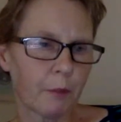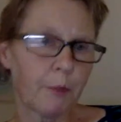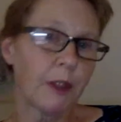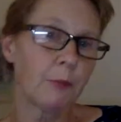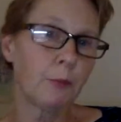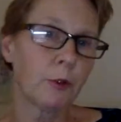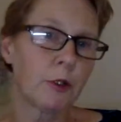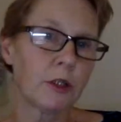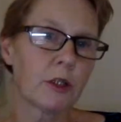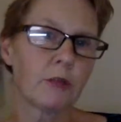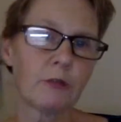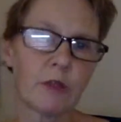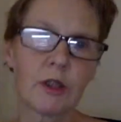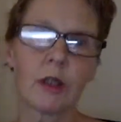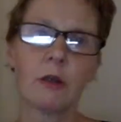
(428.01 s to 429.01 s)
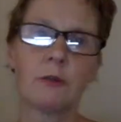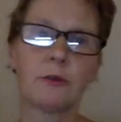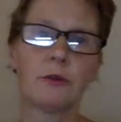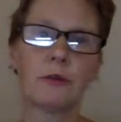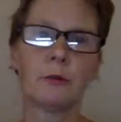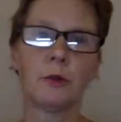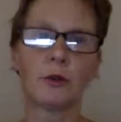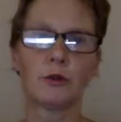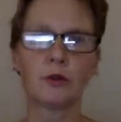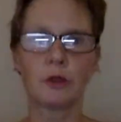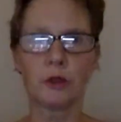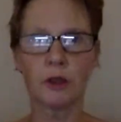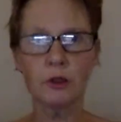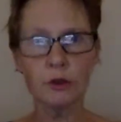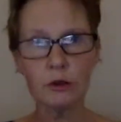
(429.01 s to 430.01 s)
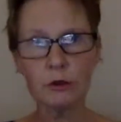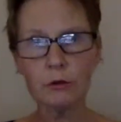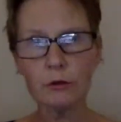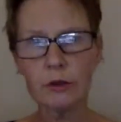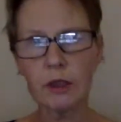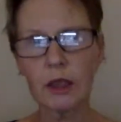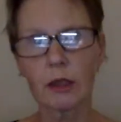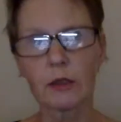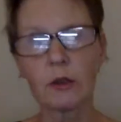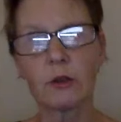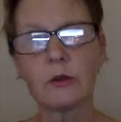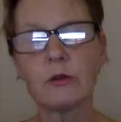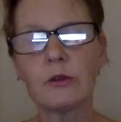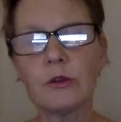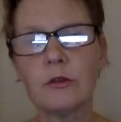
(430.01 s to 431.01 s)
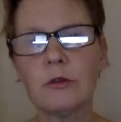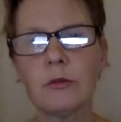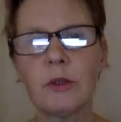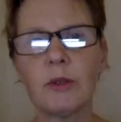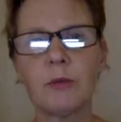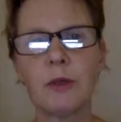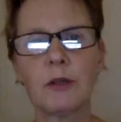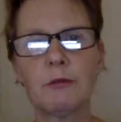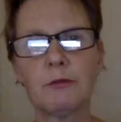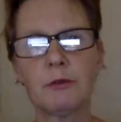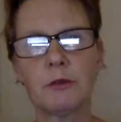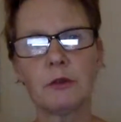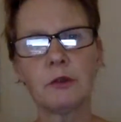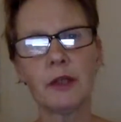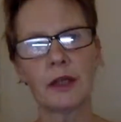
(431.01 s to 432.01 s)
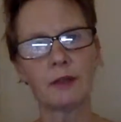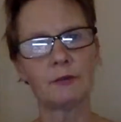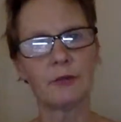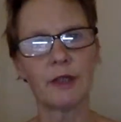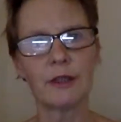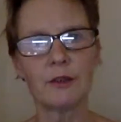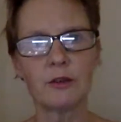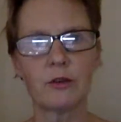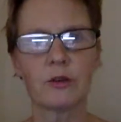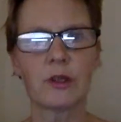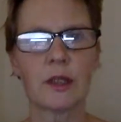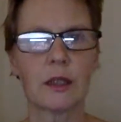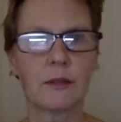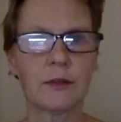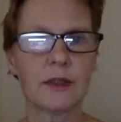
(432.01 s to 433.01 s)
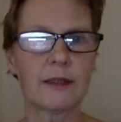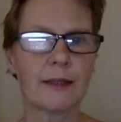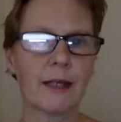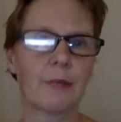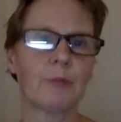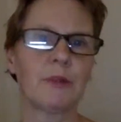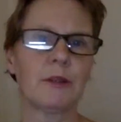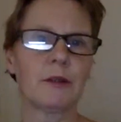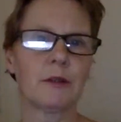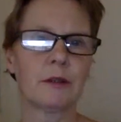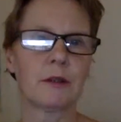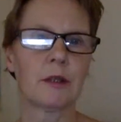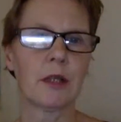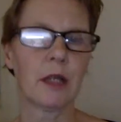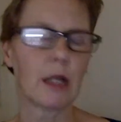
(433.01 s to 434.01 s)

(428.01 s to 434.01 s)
pinpoint and resolve your emotional issues that cause you to eat when full, and raise your self acceptance.